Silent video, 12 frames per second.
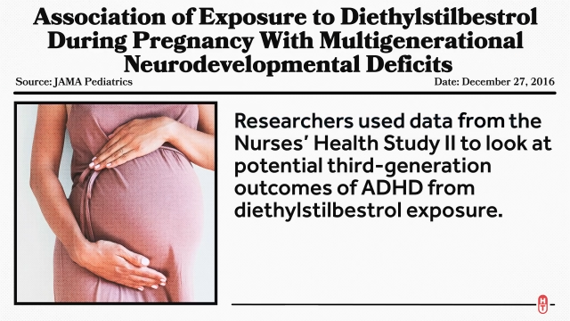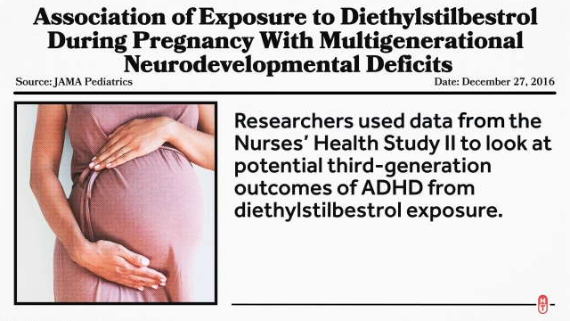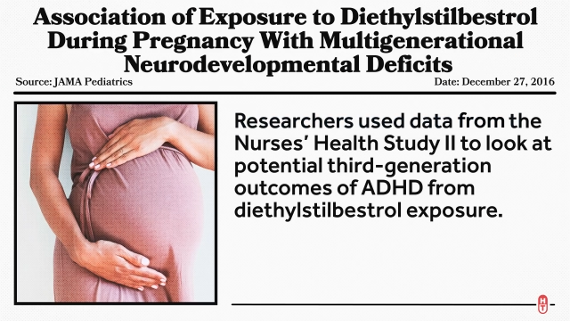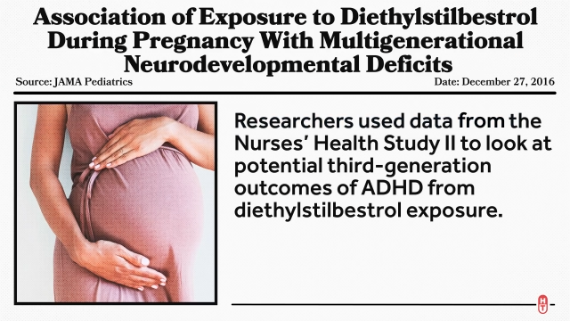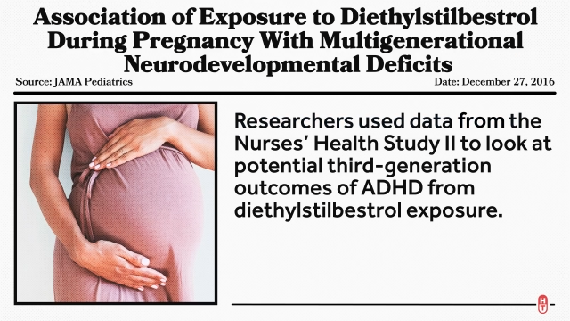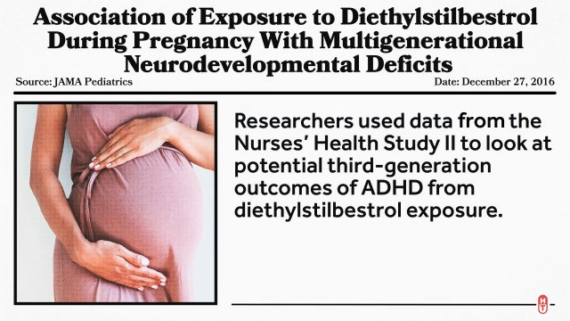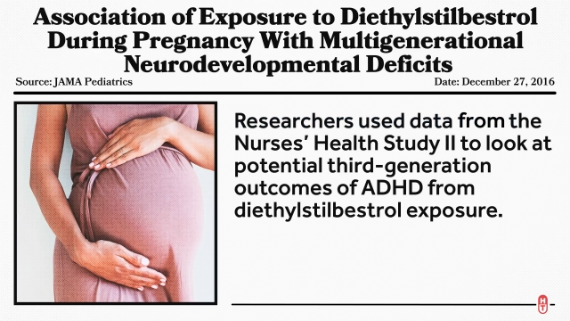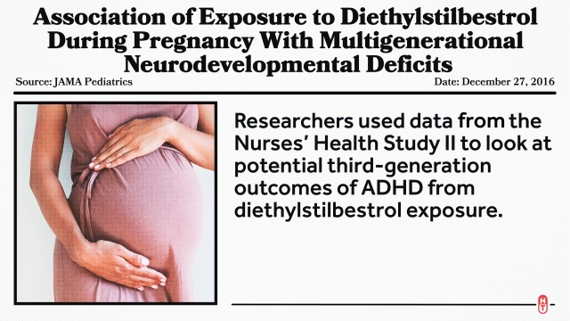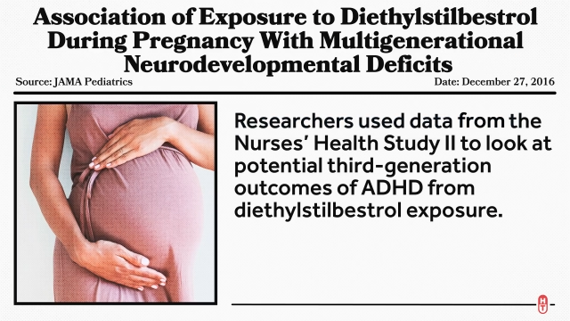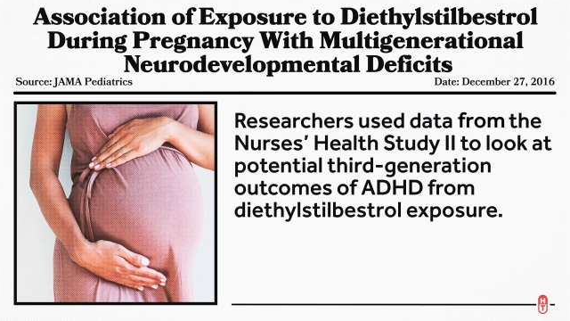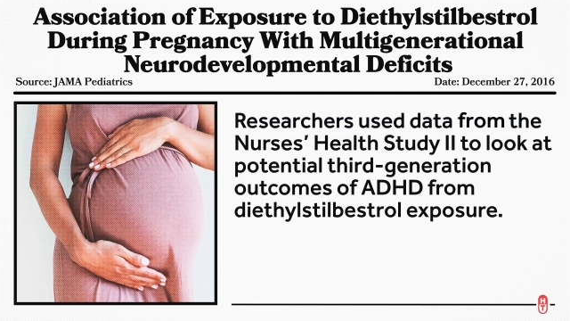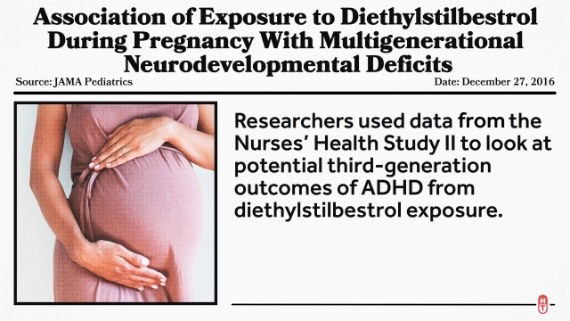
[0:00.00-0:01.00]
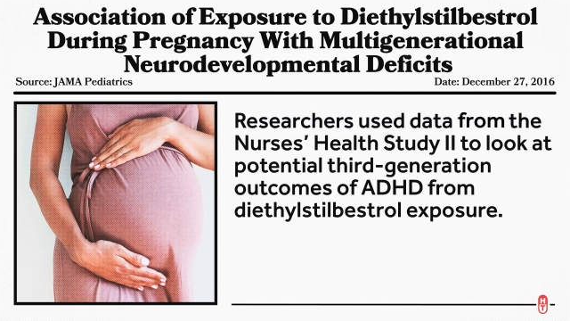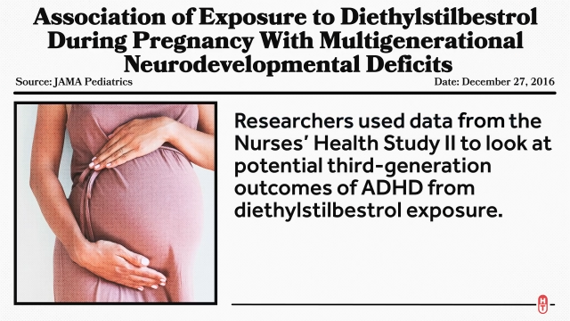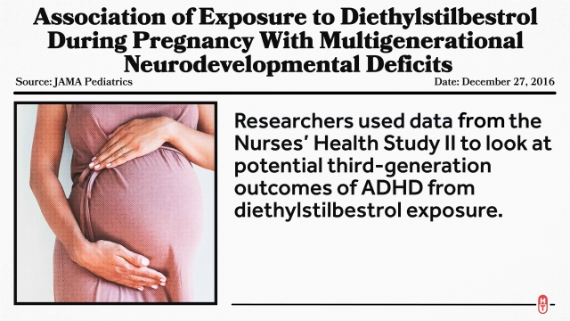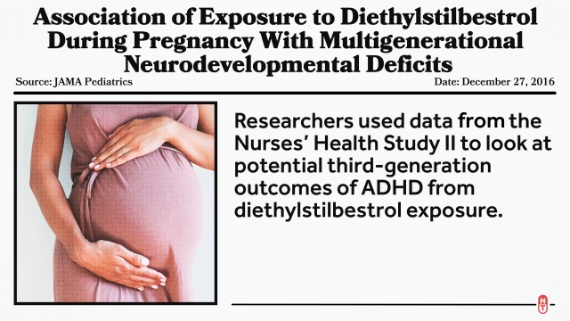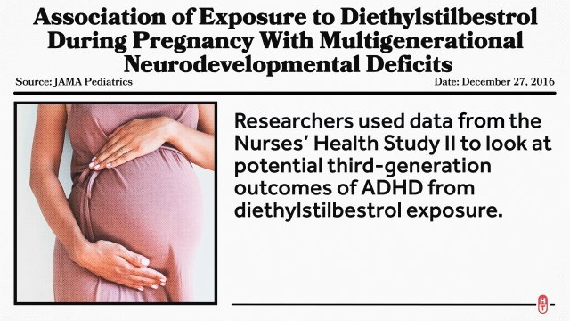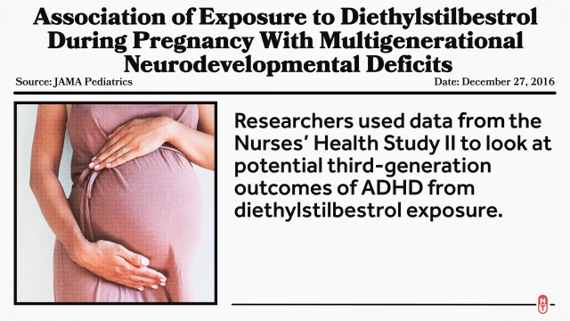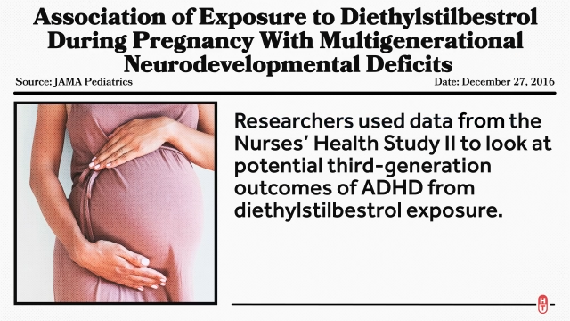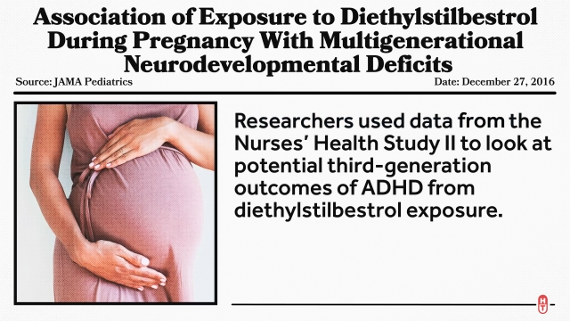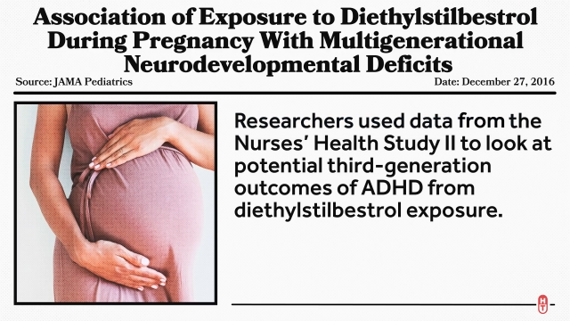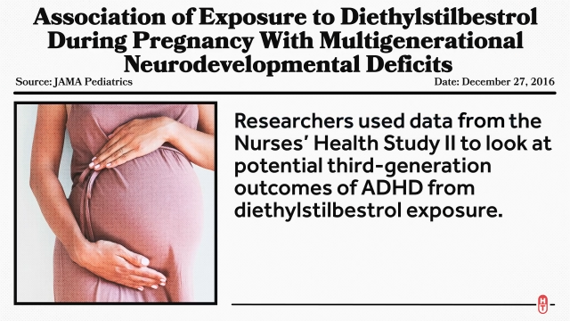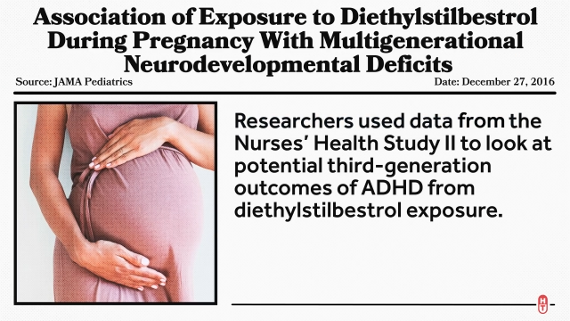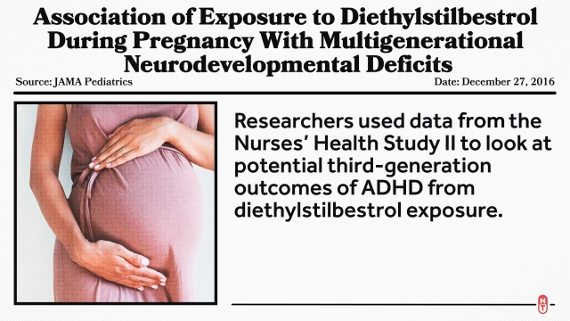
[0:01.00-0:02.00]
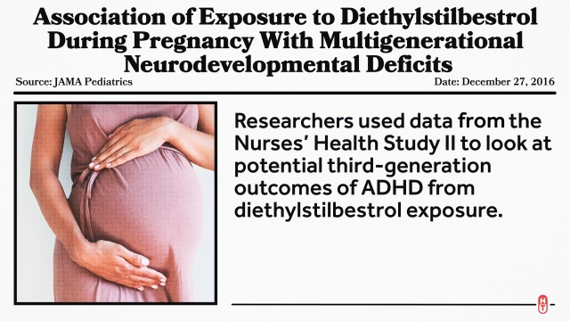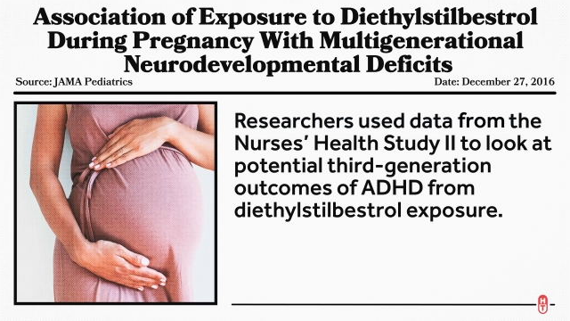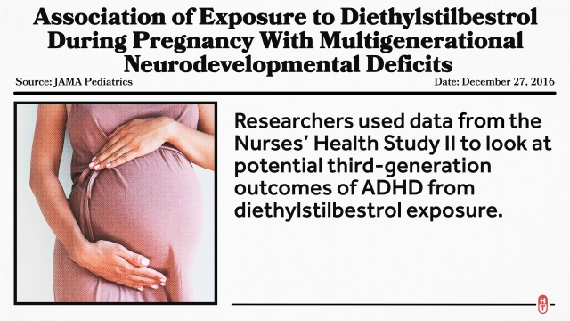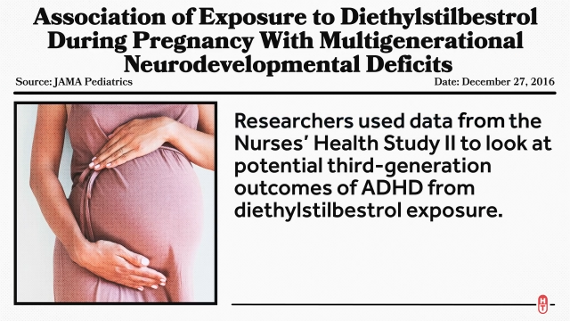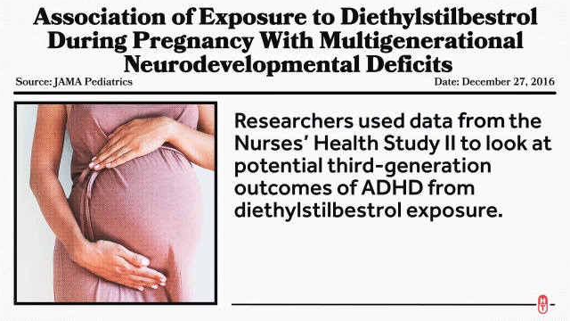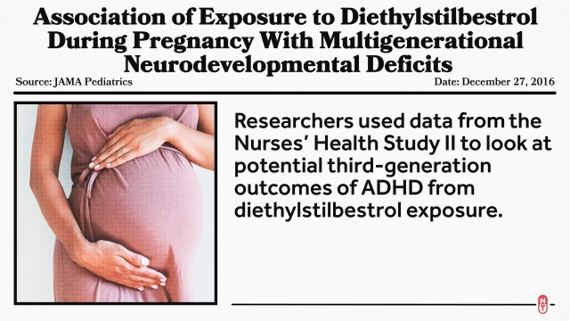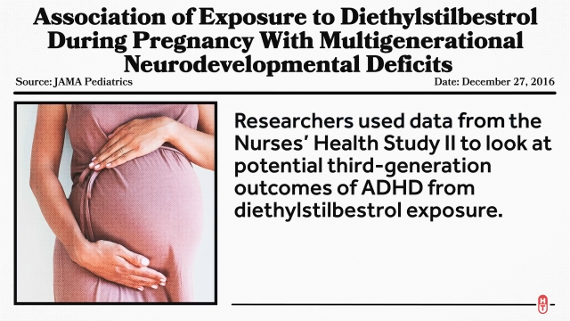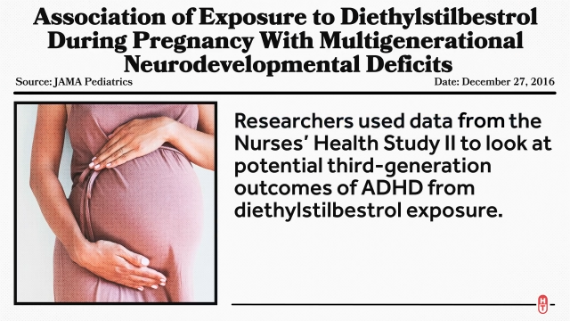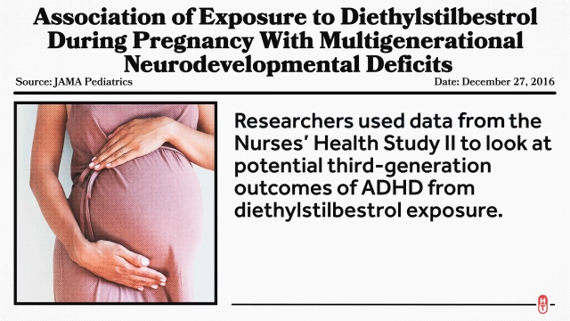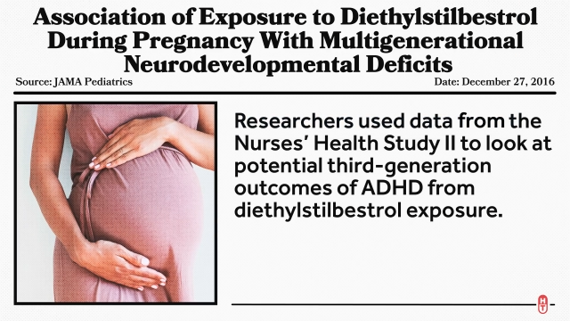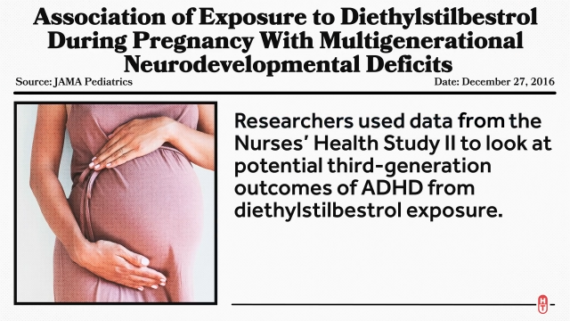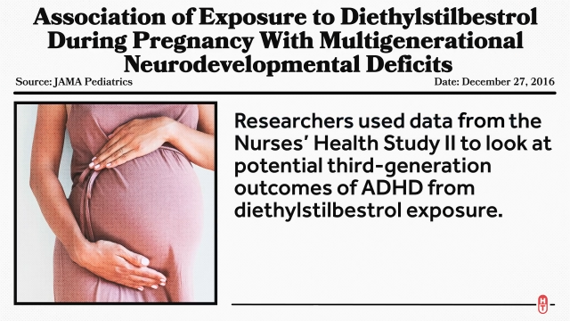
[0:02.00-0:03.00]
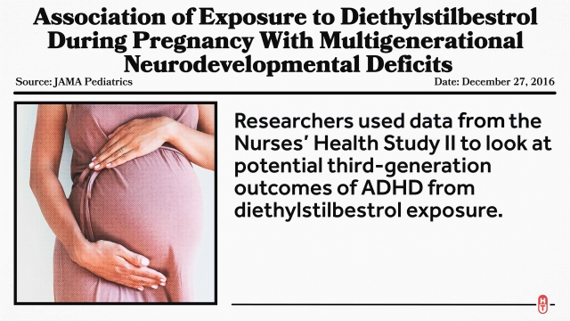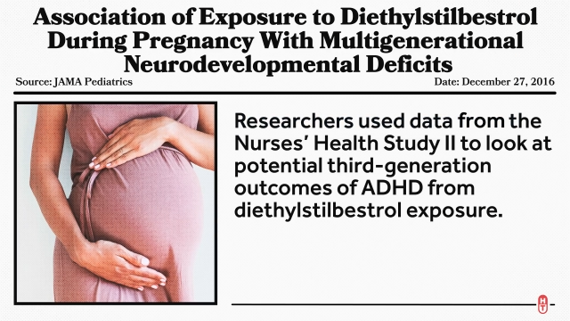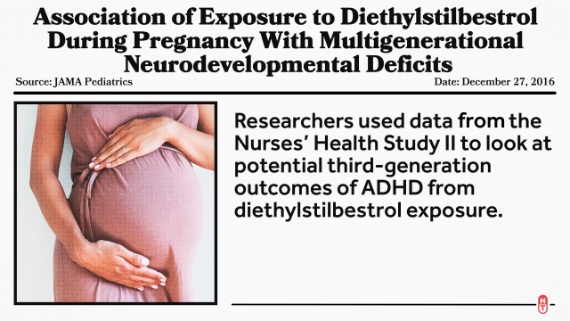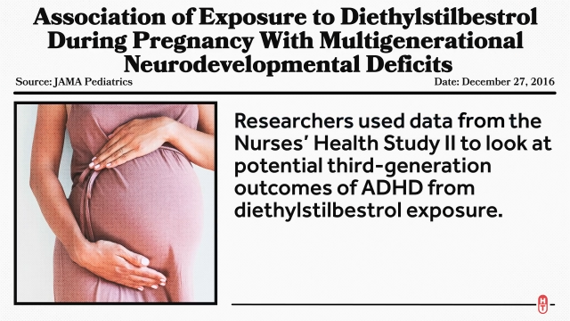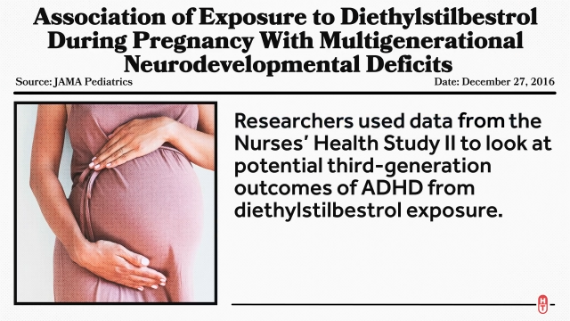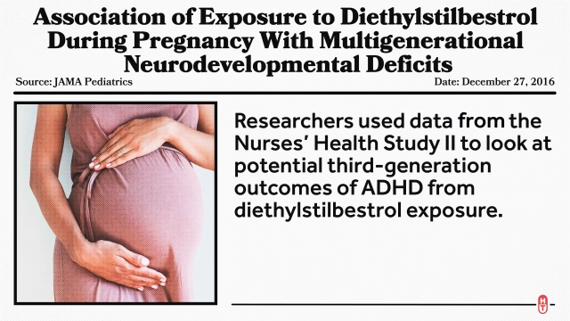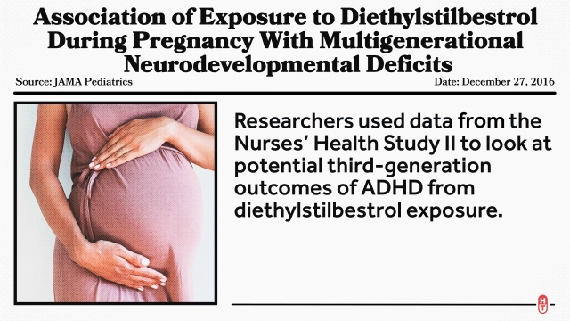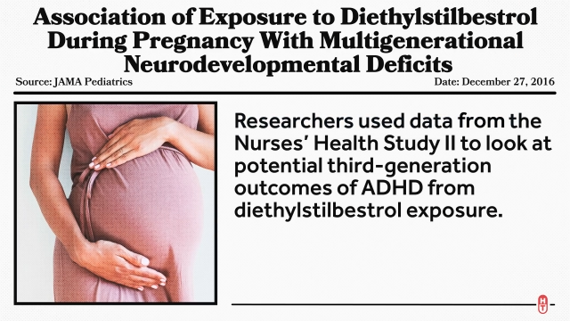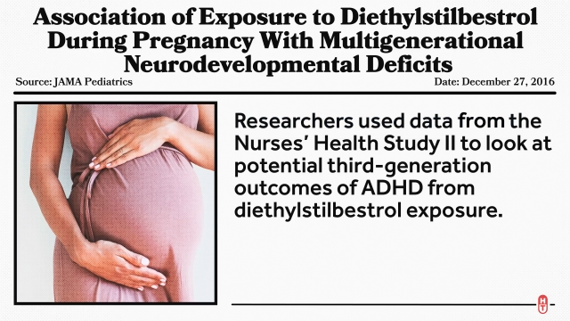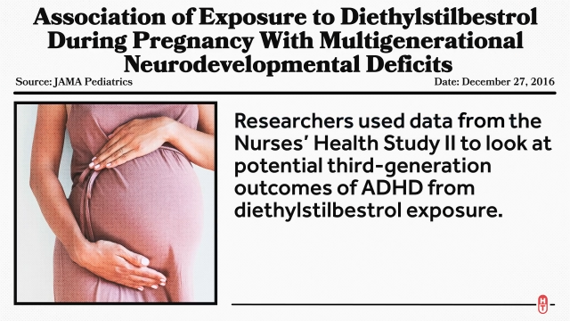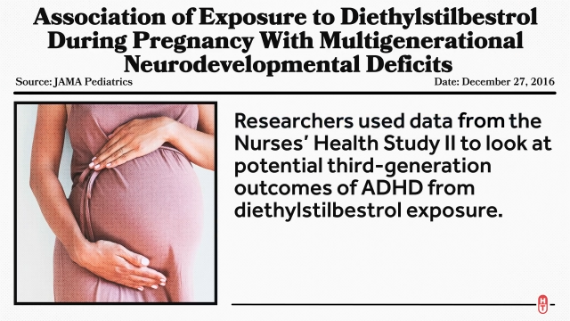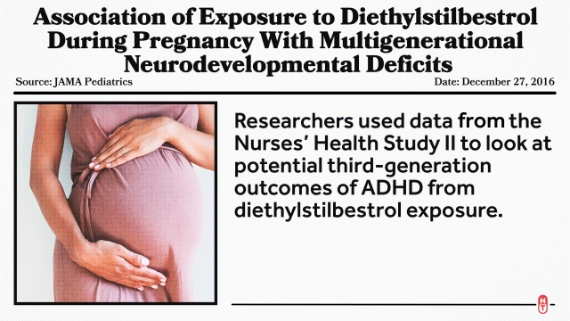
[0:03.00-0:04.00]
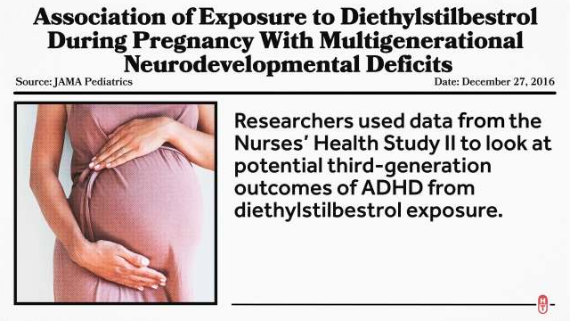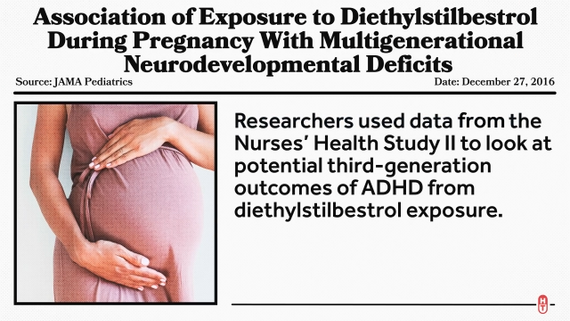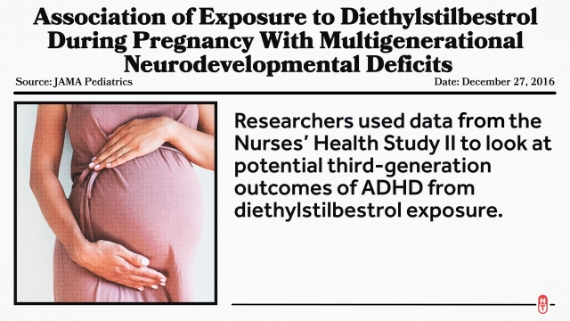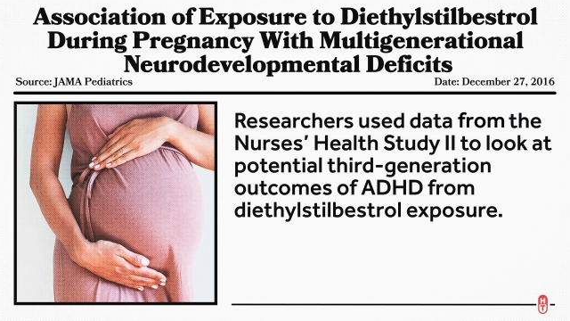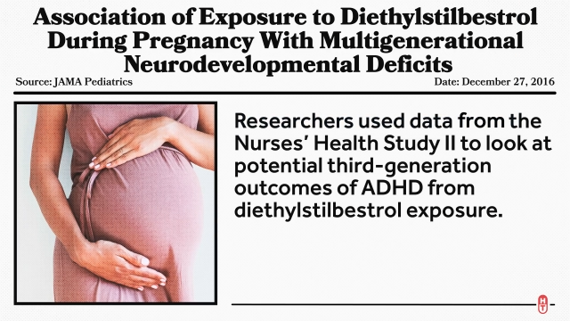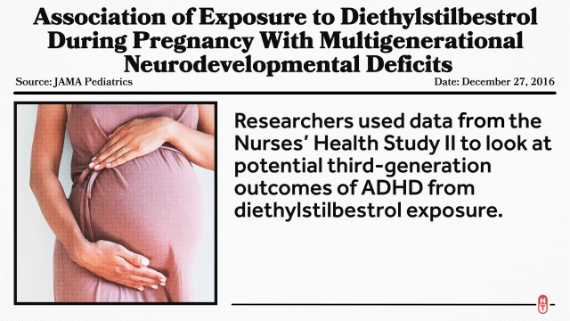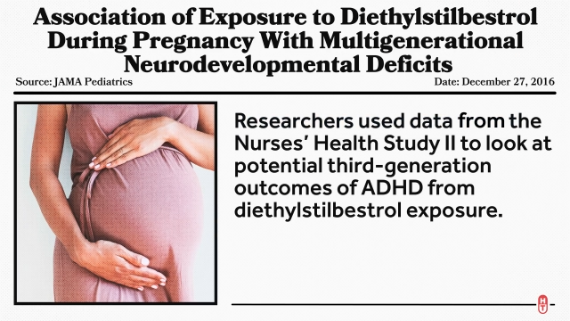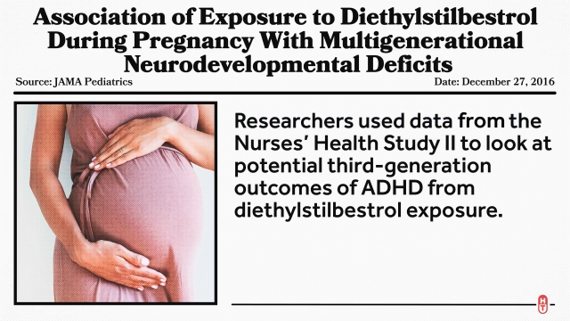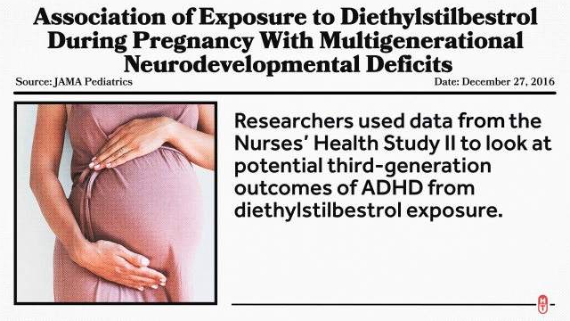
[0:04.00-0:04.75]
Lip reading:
No face is visible, so there are no lips to read.